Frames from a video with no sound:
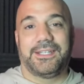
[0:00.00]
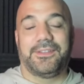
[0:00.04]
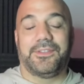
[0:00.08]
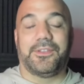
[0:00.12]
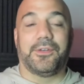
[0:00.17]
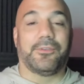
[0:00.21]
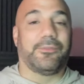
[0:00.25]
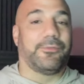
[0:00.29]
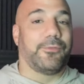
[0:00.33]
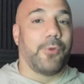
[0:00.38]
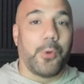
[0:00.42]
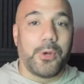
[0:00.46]

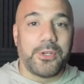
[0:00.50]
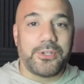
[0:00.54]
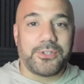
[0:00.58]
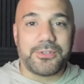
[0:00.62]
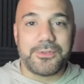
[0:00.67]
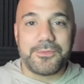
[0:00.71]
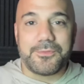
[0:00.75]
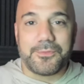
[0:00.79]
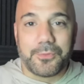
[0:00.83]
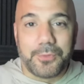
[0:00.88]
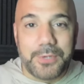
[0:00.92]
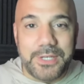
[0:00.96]
the voice
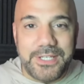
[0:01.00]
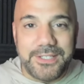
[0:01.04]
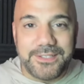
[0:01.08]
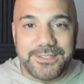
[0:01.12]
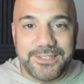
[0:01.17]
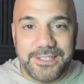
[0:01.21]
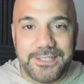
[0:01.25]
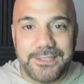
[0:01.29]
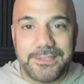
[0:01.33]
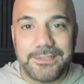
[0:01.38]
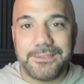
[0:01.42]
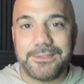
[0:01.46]
of
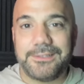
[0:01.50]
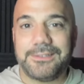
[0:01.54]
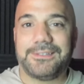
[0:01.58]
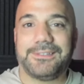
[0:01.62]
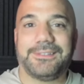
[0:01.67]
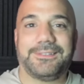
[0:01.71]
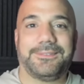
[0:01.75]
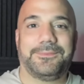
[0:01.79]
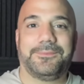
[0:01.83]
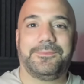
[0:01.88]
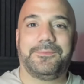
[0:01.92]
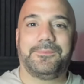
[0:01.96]
reason.
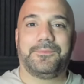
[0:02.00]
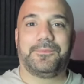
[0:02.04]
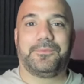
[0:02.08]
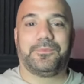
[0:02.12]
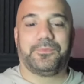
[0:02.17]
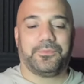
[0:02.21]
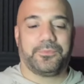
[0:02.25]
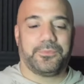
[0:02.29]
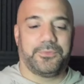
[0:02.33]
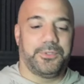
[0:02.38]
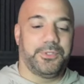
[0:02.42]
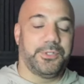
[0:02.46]

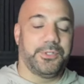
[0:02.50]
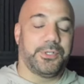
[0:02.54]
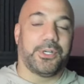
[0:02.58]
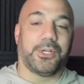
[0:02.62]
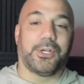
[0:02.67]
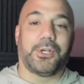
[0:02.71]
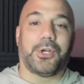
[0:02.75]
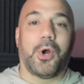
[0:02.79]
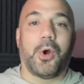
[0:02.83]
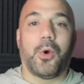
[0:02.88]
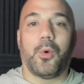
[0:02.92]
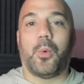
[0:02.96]
You
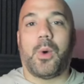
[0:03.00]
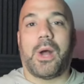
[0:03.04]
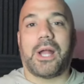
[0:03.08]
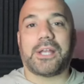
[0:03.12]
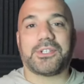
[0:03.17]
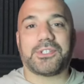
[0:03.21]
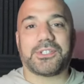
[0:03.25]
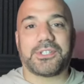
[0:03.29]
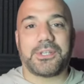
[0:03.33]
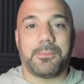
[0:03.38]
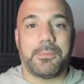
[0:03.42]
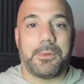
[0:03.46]
could go
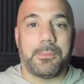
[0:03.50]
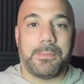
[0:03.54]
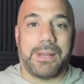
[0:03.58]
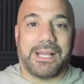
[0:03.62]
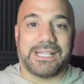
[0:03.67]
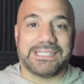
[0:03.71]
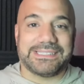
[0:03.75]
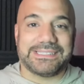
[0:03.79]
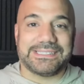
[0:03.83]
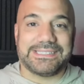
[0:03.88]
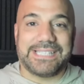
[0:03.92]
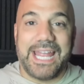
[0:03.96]
watch some of
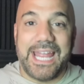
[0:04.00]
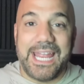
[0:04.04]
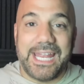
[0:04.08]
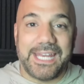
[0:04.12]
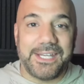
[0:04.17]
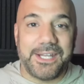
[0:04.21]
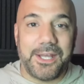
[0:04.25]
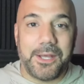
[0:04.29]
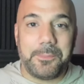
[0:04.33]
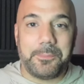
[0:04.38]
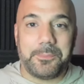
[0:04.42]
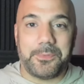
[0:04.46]
my
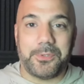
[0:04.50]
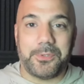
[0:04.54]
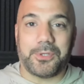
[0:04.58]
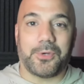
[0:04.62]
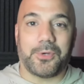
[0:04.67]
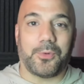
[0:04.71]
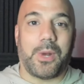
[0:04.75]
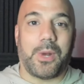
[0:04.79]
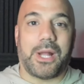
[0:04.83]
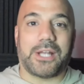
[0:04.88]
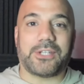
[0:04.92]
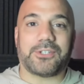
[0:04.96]
stand-up. You
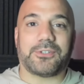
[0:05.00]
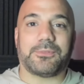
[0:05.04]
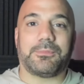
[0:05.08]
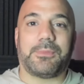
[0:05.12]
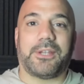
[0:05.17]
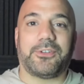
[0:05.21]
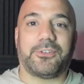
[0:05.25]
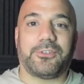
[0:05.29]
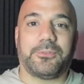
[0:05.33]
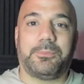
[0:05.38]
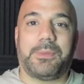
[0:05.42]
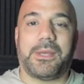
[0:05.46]
could watch my
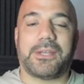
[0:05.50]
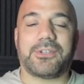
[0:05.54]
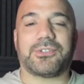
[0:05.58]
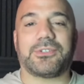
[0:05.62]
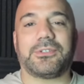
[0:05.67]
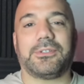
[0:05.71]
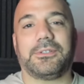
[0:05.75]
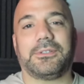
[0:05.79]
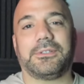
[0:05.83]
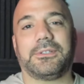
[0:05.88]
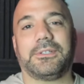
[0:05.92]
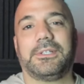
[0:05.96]

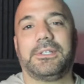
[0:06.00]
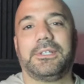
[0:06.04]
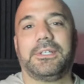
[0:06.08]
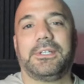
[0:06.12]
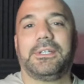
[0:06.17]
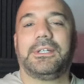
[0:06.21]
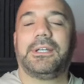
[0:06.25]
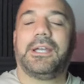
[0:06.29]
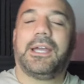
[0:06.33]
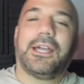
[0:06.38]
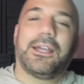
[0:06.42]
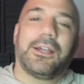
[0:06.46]
special
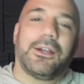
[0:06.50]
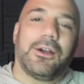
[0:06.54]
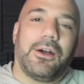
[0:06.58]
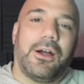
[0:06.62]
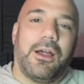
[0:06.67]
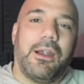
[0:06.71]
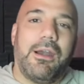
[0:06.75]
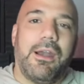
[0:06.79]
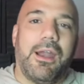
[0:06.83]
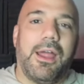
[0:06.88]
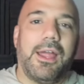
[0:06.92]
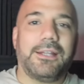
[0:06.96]
and go,
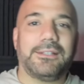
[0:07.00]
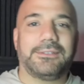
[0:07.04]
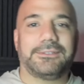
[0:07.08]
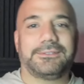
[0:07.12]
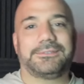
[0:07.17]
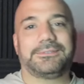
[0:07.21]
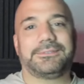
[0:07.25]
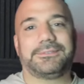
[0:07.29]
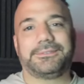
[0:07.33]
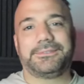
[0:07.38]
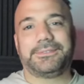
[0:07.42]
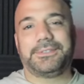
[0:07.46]
all right,
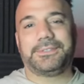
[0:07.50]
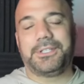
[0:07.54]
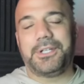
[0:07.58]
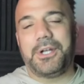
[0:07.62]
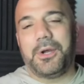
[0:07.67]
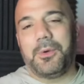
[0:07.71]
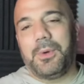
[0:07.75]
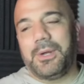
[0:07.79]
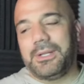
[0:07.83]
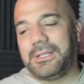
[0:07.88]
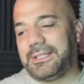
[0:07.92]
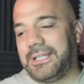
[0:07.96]
you know
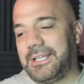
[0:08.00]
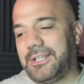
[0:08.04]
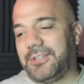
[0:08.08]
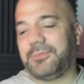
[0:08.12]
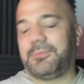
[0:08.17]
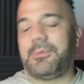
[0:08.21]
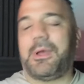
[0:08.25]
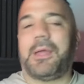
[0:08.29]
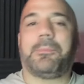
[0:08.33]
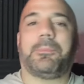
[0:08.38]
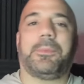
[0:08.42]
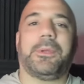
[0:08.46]
what? Things
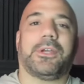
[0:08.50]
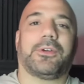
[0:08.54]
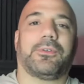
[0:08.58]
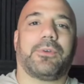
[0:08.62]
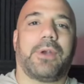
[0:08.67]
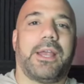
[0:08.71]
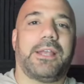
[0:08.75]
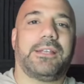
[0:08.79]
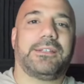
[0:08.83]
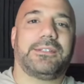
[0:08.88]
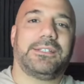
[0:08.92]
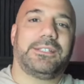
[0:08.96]
might be
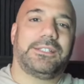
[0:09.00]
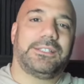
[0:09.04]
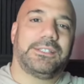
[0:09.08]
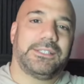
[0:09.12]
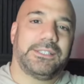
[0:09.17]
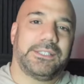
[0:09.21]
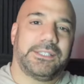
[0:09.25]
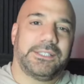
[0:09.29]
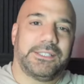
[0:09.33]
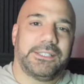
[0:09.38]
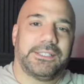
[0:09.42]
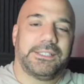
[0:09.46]
crazy,
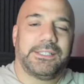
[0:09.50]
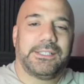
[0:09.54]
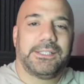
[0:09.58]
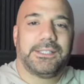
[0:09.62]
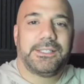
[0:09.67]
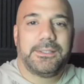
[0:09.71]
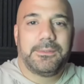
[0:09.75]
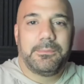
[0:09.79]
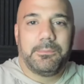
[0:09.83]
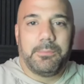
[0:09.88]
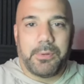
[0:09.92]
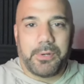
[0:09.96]

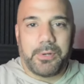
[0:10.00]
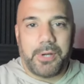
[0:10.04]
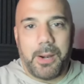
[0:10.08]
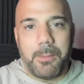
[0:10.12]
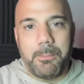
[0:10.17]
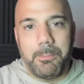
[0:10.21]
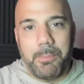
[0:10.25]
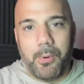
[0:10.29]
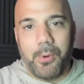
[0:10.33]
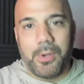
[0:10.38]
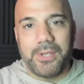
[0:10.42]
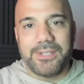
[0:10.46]
but our
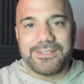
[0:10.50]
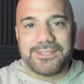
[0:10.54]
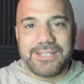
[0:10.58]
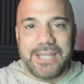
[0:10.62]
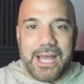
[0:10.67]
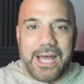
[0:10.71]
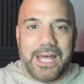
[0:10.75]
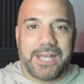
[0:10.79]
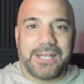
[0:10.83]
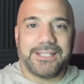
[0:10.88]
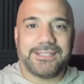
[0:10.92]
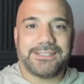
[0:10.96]
boys
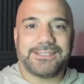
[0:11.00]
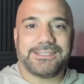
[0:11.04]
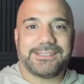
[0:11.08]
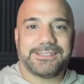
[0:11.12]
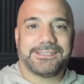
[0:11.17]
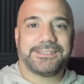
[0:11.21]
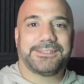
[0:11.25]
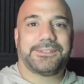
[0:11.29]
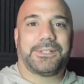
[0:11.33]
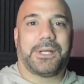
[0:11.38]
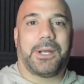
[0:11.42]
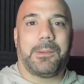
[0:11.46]
got us.
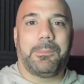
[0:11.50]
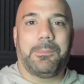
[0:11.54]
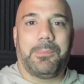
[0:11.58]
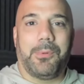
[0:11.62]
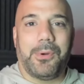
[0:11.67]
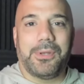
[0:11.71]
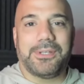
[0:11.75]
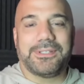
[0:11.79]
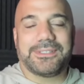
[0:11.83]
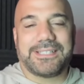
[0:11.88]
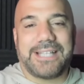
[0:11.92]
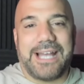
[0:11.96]
Our
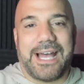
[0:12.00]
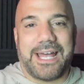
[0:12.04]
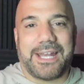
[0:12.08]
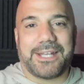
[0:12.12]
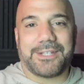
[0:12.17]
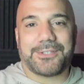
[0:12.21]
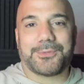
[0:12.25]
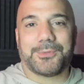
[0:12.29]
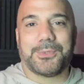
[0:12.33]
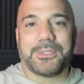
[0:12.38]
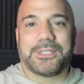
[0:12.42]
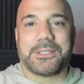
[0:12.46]
boys got
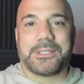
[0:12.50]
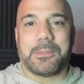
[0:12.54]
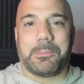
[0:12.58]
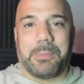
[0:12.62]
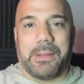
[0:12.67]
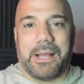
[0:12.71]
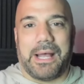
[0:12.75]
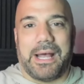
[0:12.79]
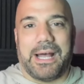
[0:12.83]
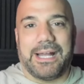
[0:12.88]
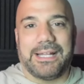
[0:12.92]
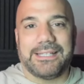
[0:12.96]
us with the
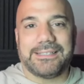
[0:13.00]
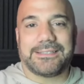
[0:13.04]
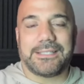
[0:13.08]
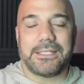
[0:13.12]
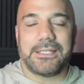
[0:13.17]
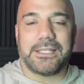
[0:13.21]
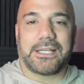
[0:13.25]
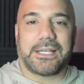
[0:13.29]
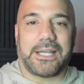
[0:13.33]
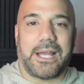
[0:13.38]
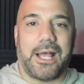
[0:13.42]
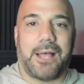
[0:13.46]
pods and
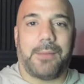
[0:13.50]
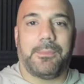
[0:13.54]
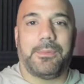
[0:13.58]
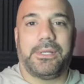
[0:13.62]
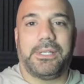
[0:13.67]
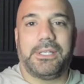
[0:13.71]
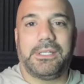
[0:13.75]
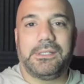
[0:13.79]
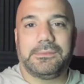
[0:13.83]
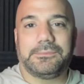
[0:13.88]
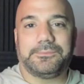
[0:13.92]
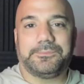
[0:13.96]
the
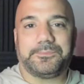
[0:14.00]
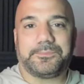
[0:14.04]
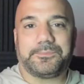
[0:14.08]
comedy.